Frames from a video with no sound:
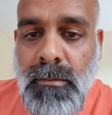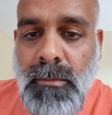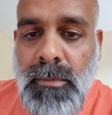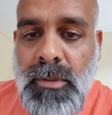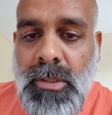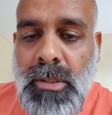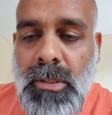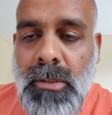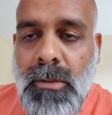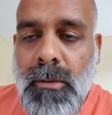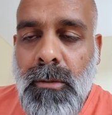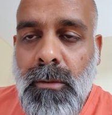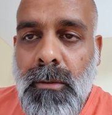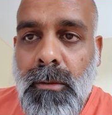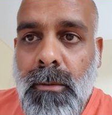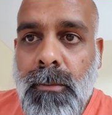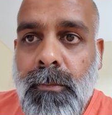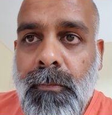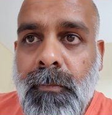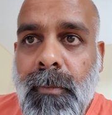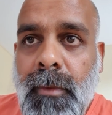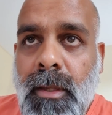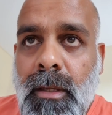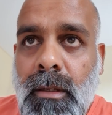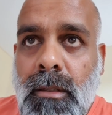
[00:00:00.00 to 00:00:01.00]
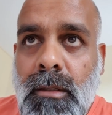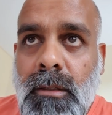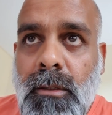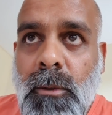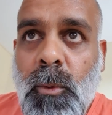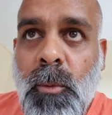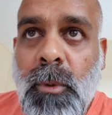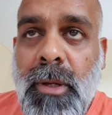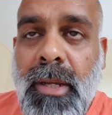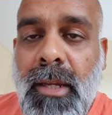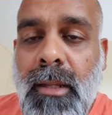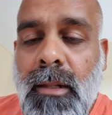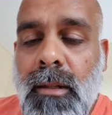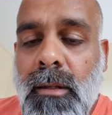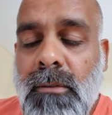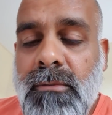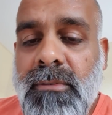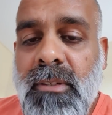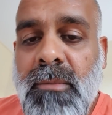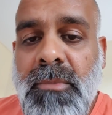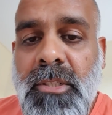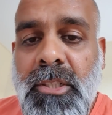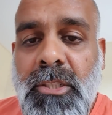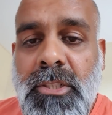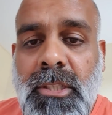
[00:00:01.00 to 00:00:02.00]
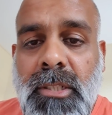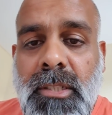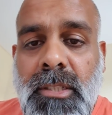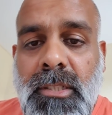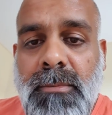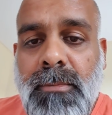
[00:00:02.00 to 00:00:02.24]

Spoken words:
So, a veil of amnesia is